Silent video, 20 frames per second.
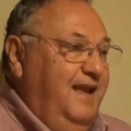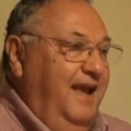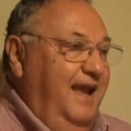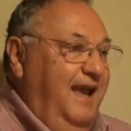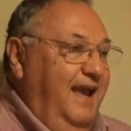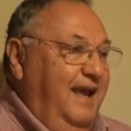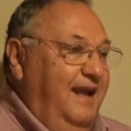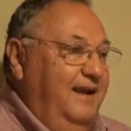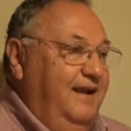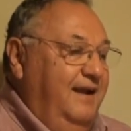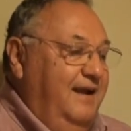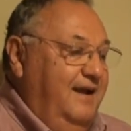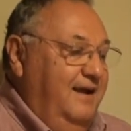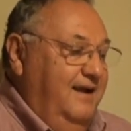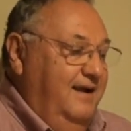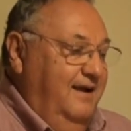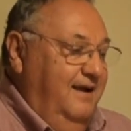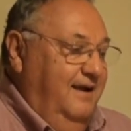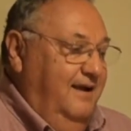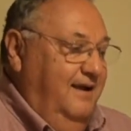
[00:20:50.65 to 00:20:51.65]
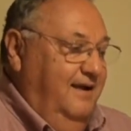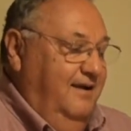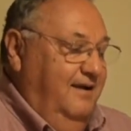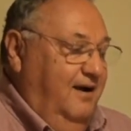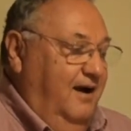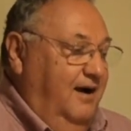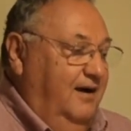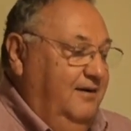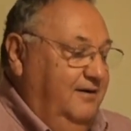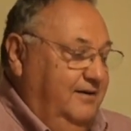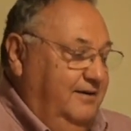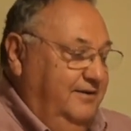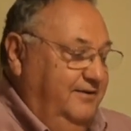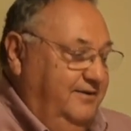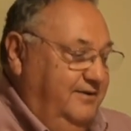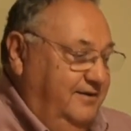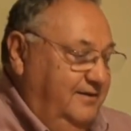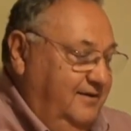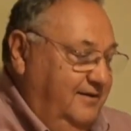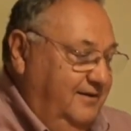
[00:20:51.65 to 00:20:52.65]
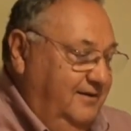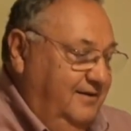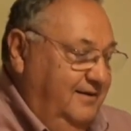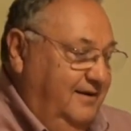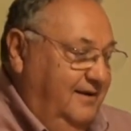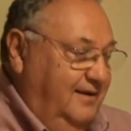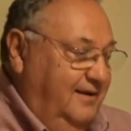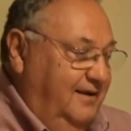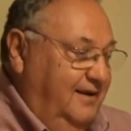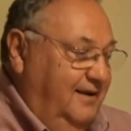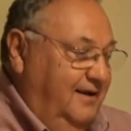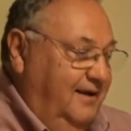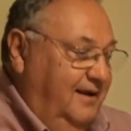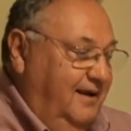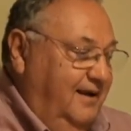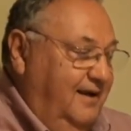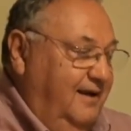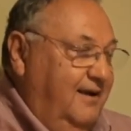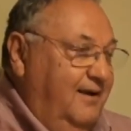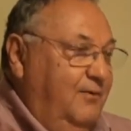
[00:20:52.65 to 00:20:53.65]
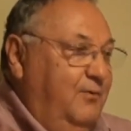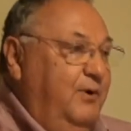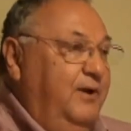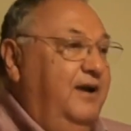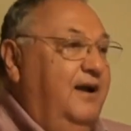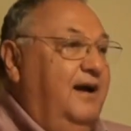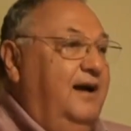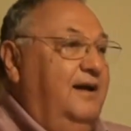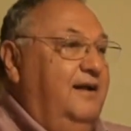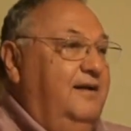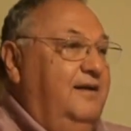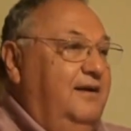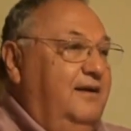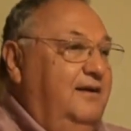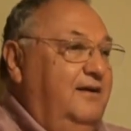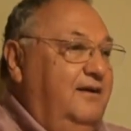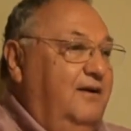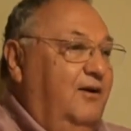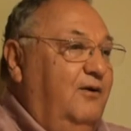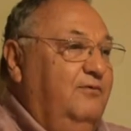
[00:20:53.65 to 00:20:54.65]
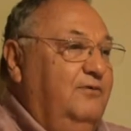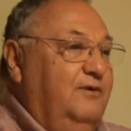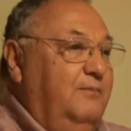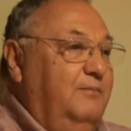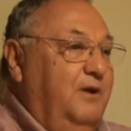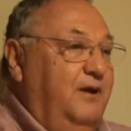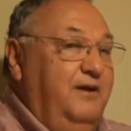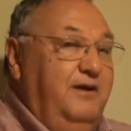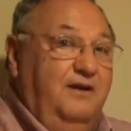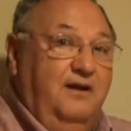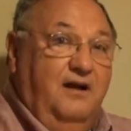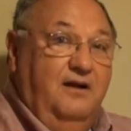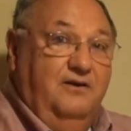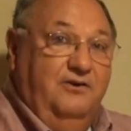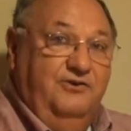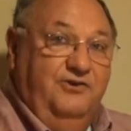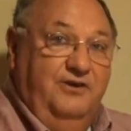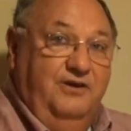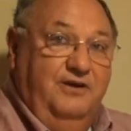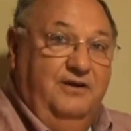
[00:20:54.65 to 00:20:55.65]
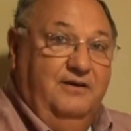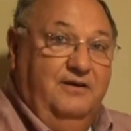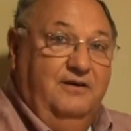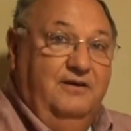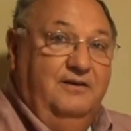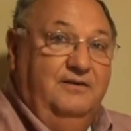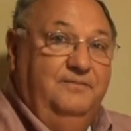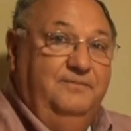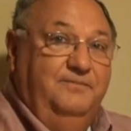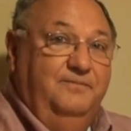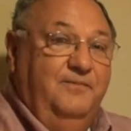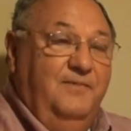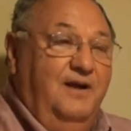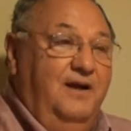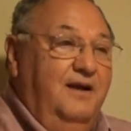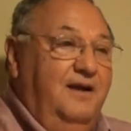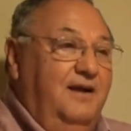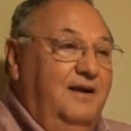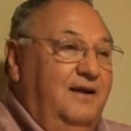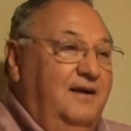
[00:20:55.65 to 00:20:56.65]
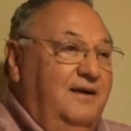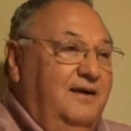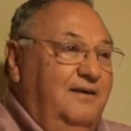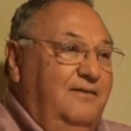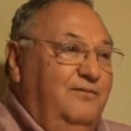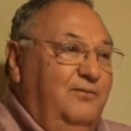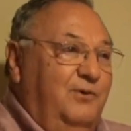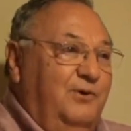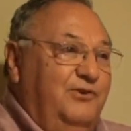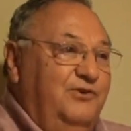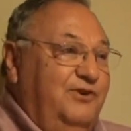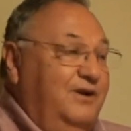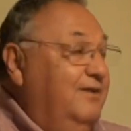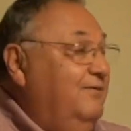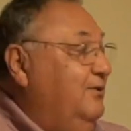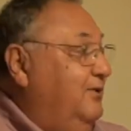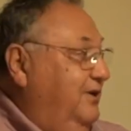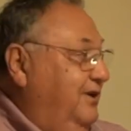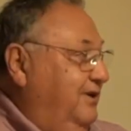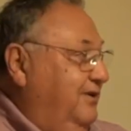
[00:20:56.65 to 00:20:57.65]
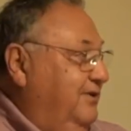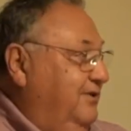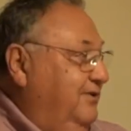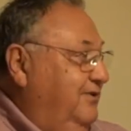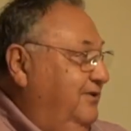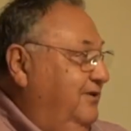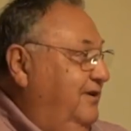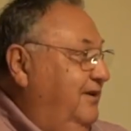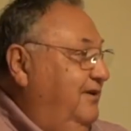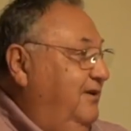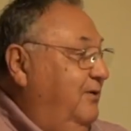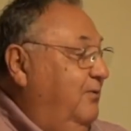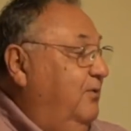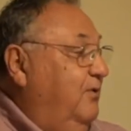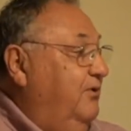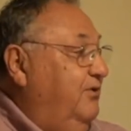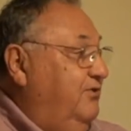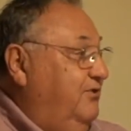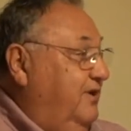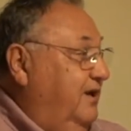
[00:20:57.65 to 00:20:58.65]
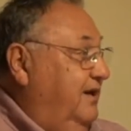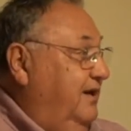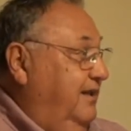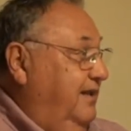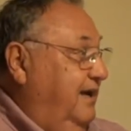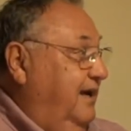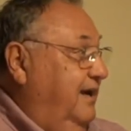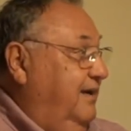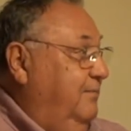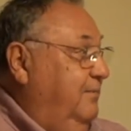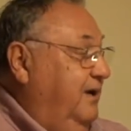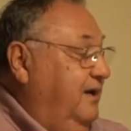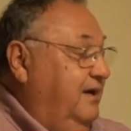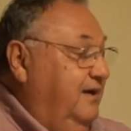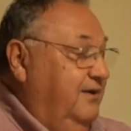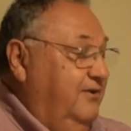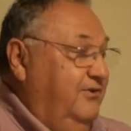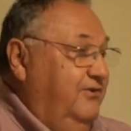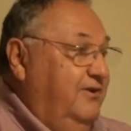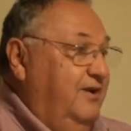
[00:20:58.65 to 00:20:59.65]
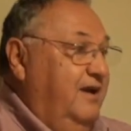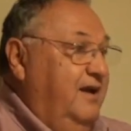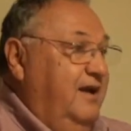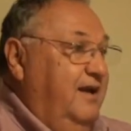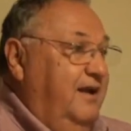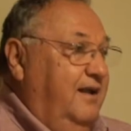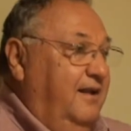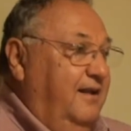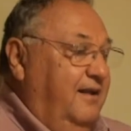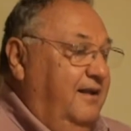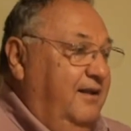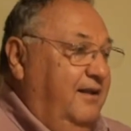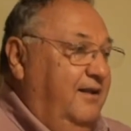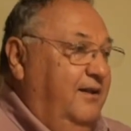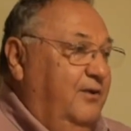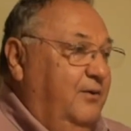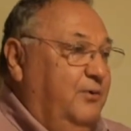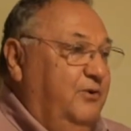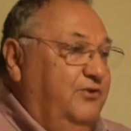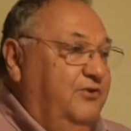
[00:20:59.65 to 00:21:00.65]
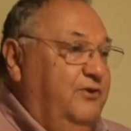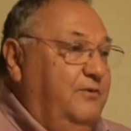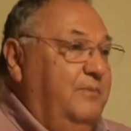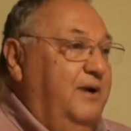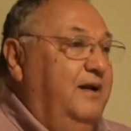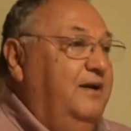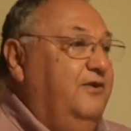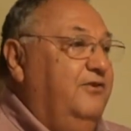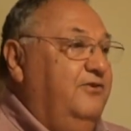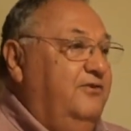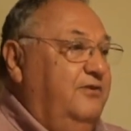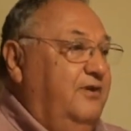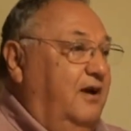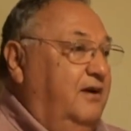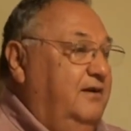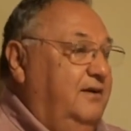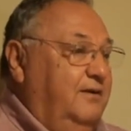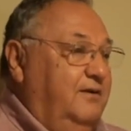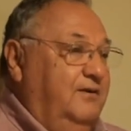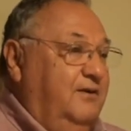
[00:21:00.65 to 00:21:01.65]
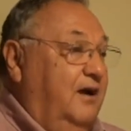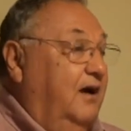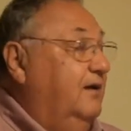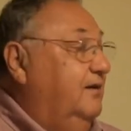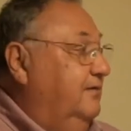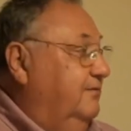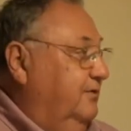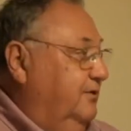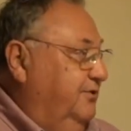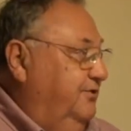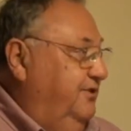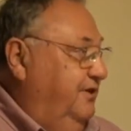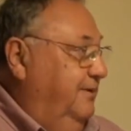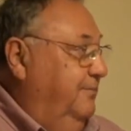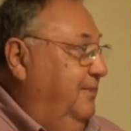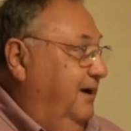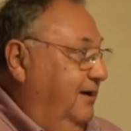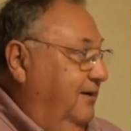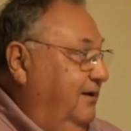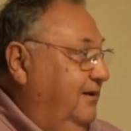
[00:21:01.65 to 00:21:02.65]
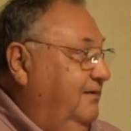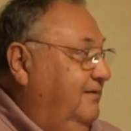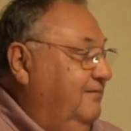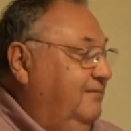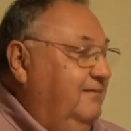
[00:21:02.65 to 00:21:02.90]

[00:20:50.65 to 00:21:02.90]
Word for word: And Congress, we got over a million dollars a year for several years to study that because there was tremendous controversy about it.